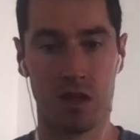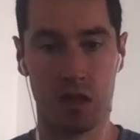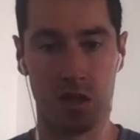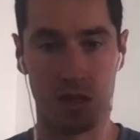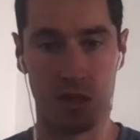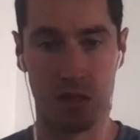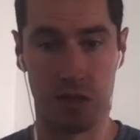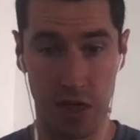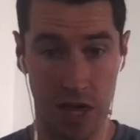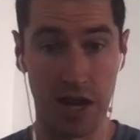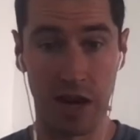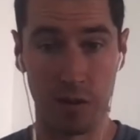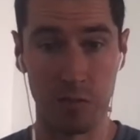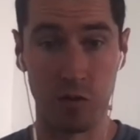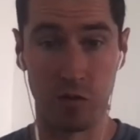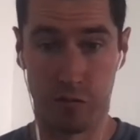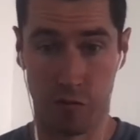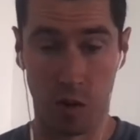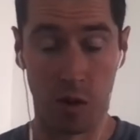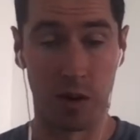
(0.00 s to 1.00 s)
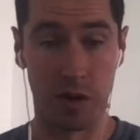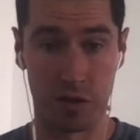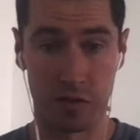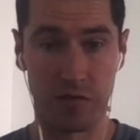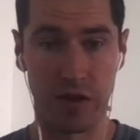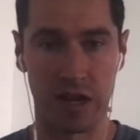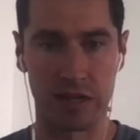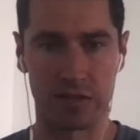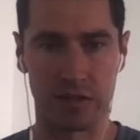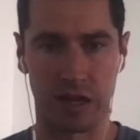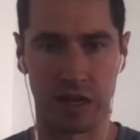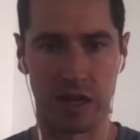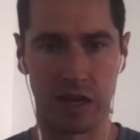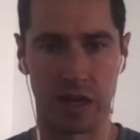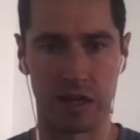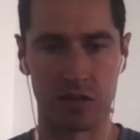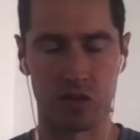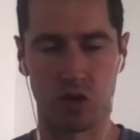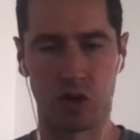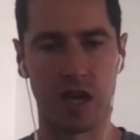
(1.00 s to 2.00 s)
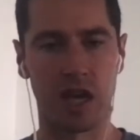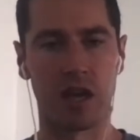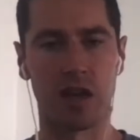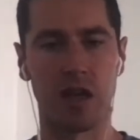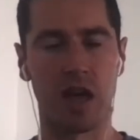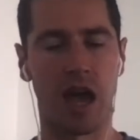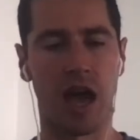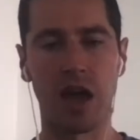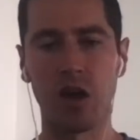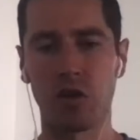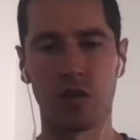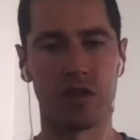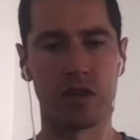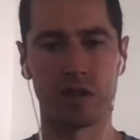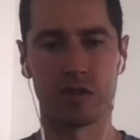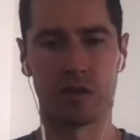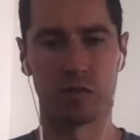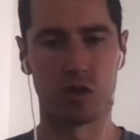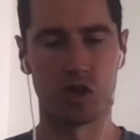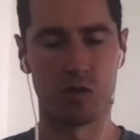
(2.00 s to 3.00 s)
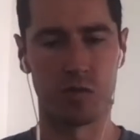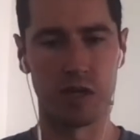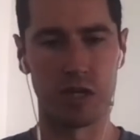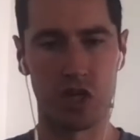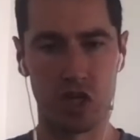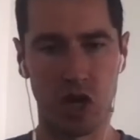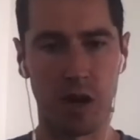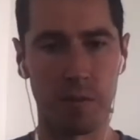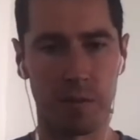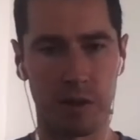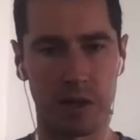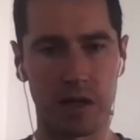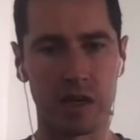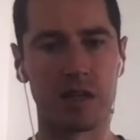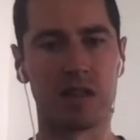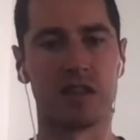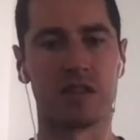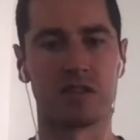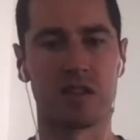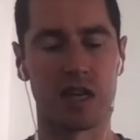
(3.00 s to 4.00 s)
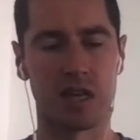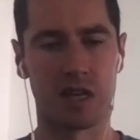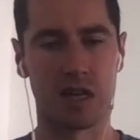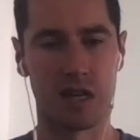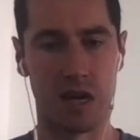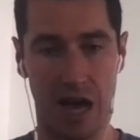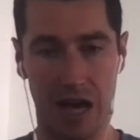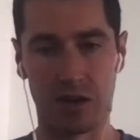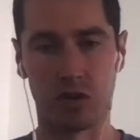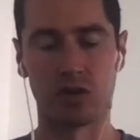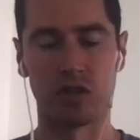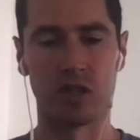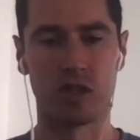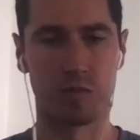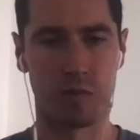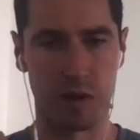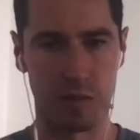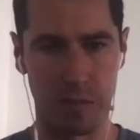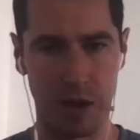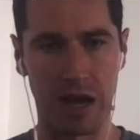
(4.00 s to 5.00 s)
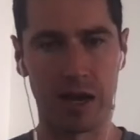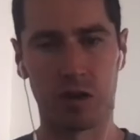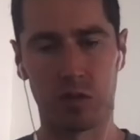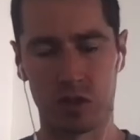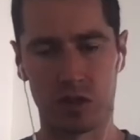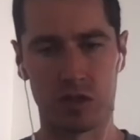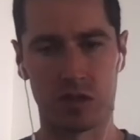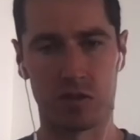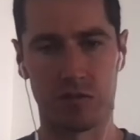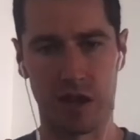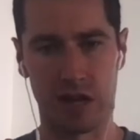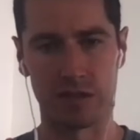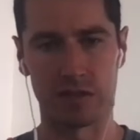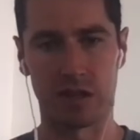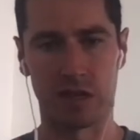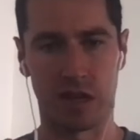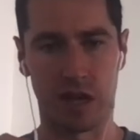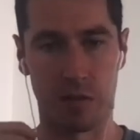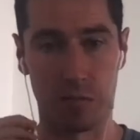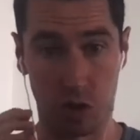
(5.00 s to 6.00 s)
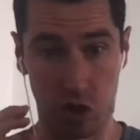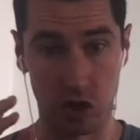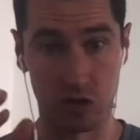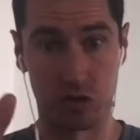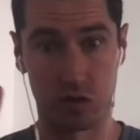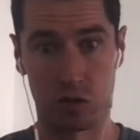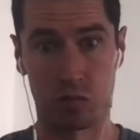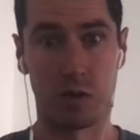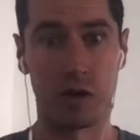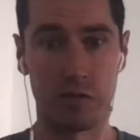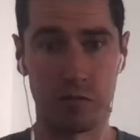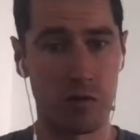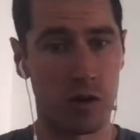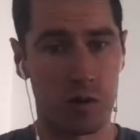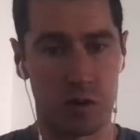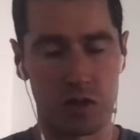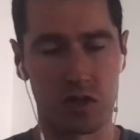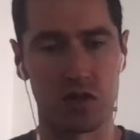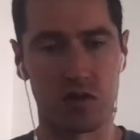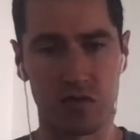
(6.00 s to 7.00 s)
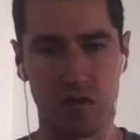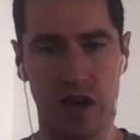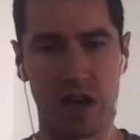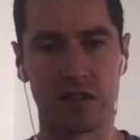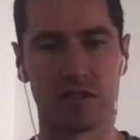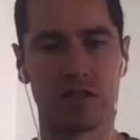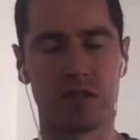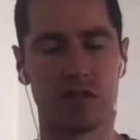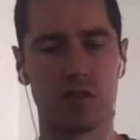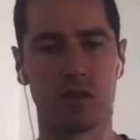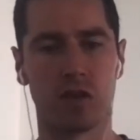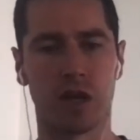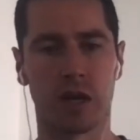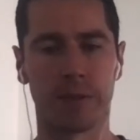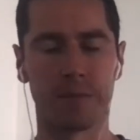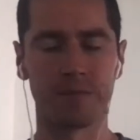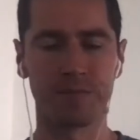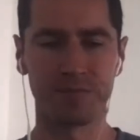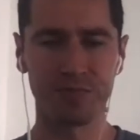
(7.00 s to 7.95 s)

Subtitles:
Then I move forward as fast as I can. So again, I don't think someone should be jumping unless they can not only sprint backwards as fast as they can, but also sprint forwards as fast as you can.